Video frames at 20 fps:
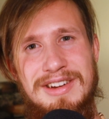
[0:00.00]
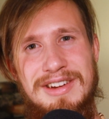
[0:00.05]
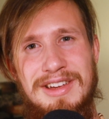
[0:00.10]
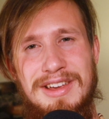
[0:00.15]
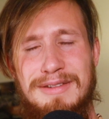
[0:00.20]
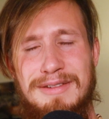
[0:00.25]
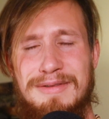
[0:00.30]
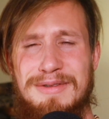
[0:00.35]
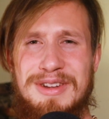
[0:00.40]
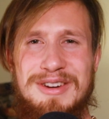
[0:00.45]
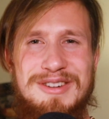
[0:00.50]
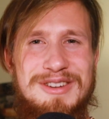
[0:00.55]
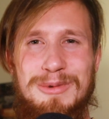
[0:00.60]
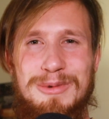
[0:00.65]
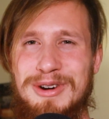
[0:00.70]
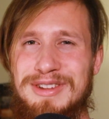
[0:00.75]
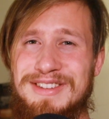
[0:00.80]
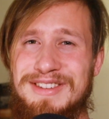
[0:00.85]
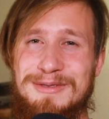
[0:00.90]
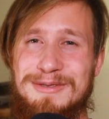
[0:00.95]
Even though it
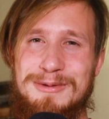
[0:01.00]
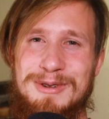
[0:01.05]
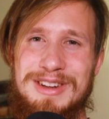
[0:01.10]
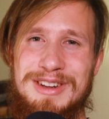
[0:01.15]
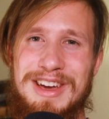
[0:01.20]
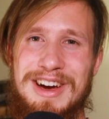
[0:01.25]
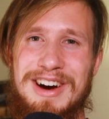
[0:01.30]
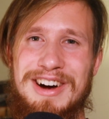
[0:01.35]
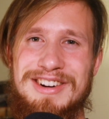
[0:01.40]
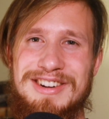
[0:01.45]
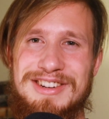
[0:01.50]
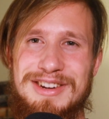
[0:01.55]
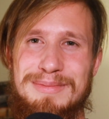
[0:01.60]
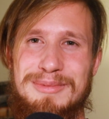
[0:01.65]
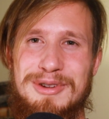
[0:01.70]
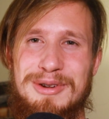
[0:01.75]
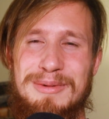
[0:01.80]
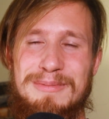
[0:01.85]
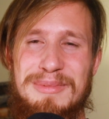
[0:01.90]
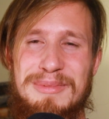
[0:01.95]
wasn't really hardship
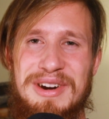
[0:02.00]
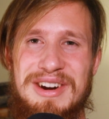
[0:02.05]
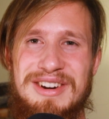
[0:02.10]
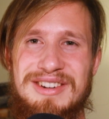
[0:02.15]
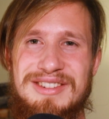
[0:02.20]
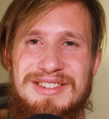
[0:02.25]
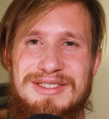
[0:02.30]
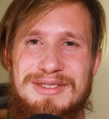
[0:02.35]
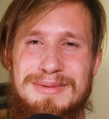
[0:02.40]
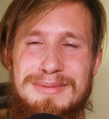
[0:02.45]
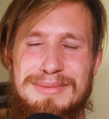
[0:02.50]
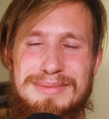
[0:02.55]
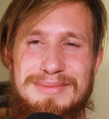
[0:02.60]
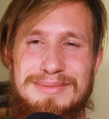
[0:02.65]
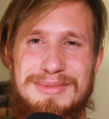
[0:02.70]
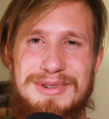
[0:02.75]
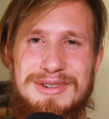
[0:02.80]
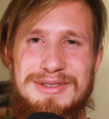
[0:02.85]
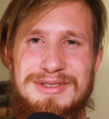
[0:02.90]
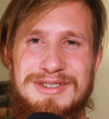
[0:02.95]
compared to
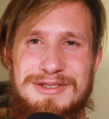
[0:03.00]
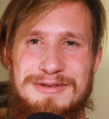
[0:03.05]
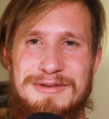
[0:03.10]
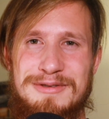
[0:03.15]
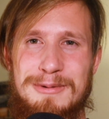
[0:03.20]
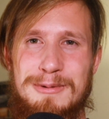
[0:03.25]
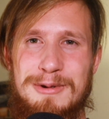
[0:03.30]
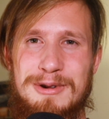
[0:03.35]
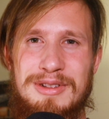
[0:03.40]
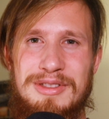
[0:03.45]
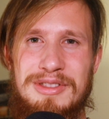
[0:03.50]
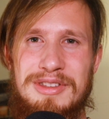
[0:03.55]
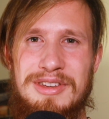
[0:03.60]
most of the world.